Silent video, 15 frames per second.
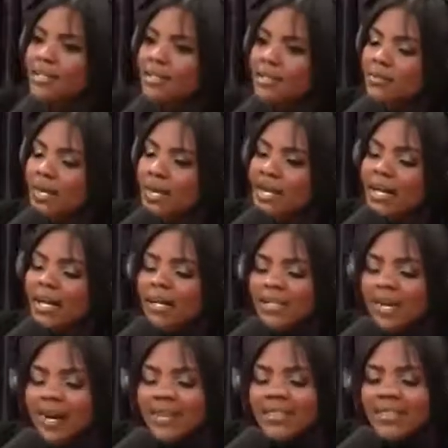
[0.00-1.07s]
right? And
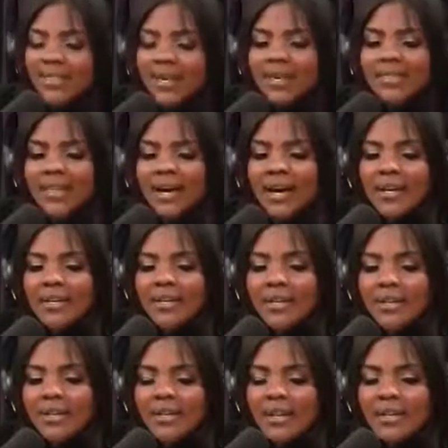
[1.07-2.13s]
I think that
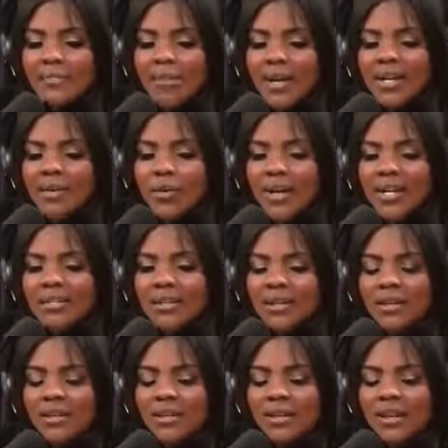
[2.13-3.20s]
in many ways,
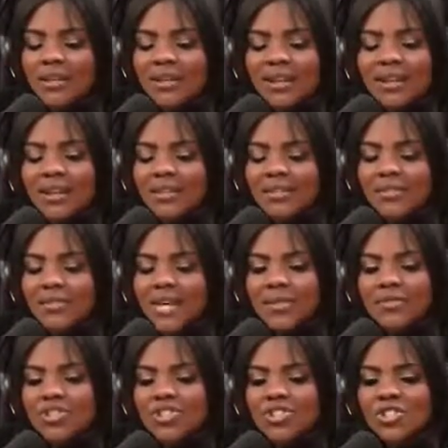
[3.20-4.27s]
and that like
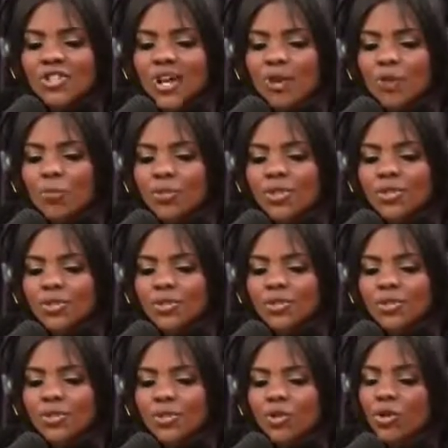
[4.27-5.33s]
sometimes he's just not open
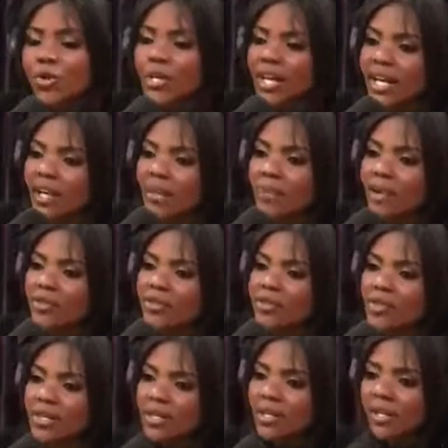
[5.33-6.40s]
to learning about
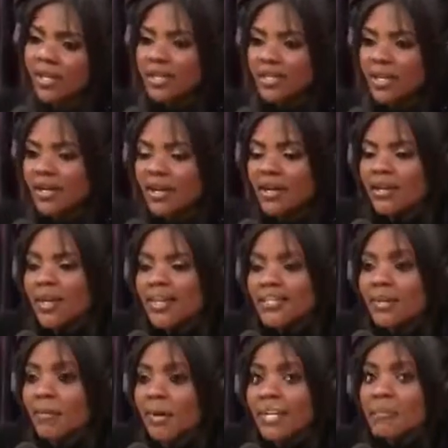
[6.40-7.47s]
certain things, and that
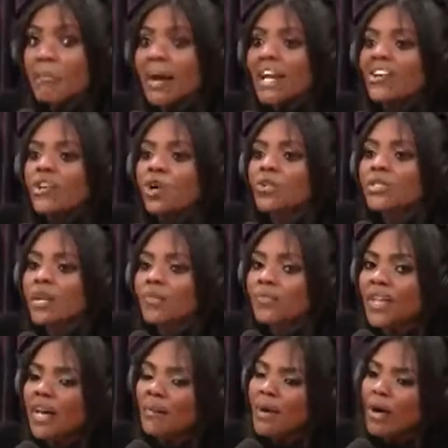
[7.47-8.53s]
somebody might know
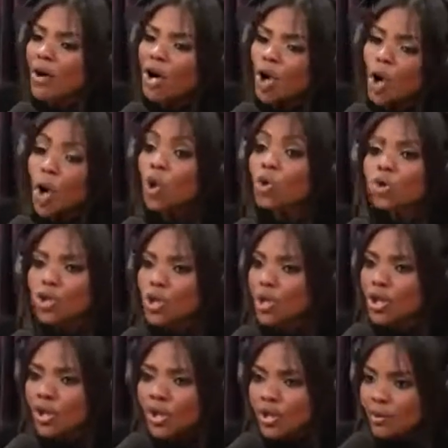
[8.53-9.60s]
something about a
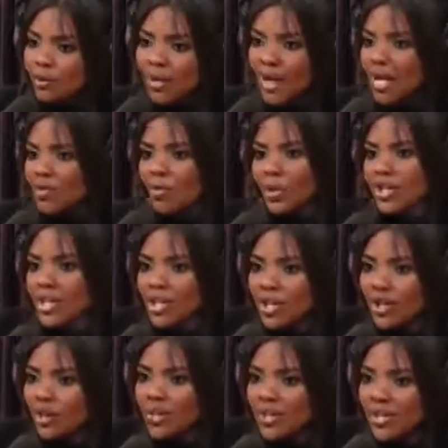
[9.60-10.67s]
culture beyond what he
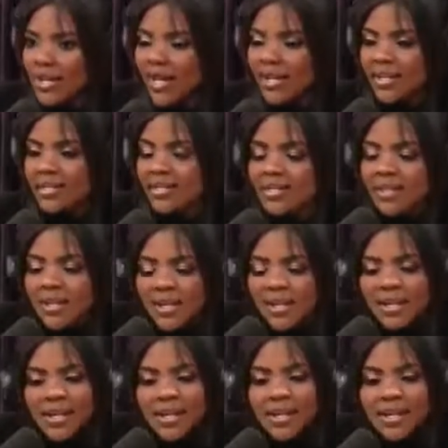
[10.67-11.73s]
knows. And
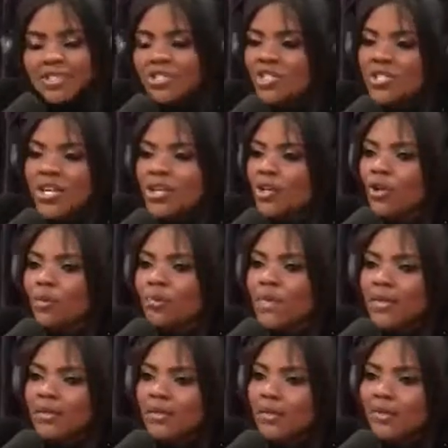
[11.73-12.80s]
it's just like, nope,
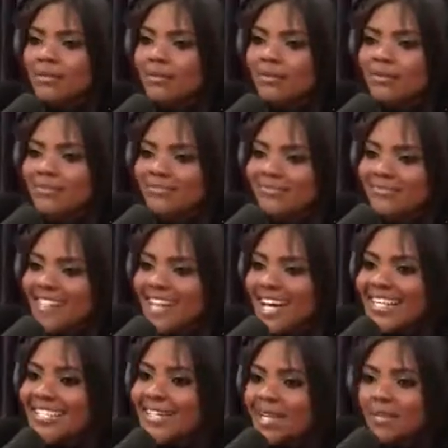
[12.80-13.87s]
that like the
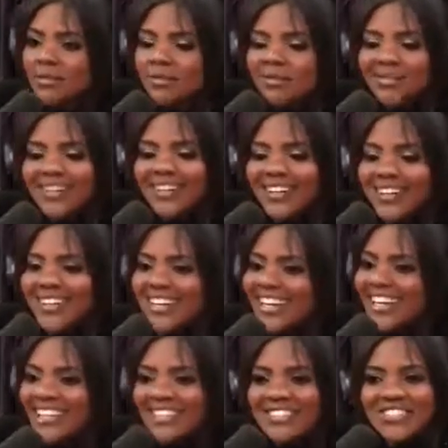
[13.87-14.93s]
idea, right?
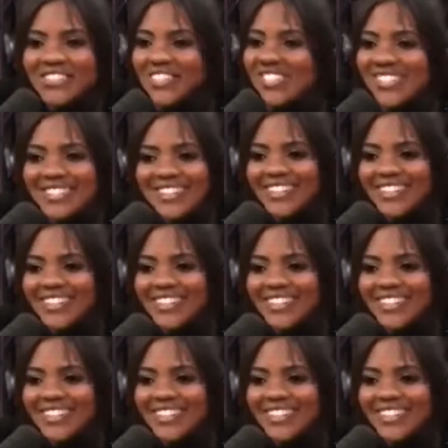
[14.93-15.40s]
Like it's just